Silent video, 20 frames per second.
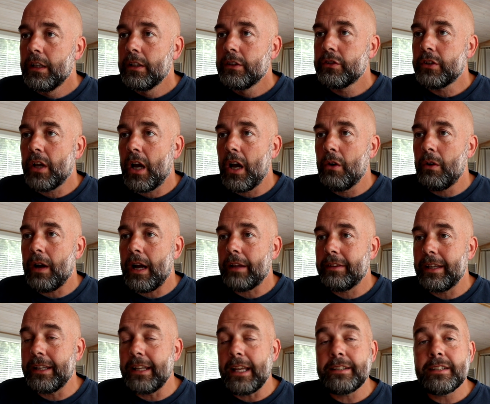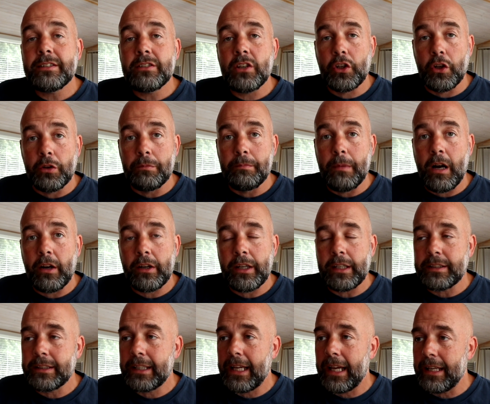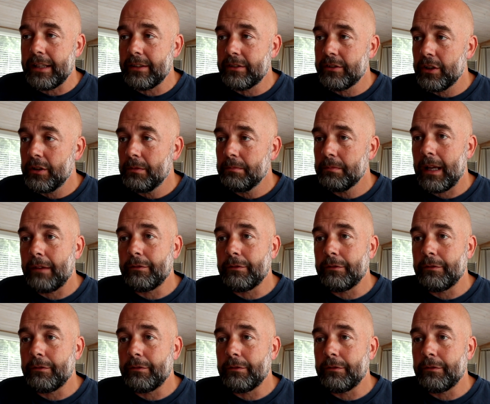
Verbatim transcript: So I think this is a good market to get into.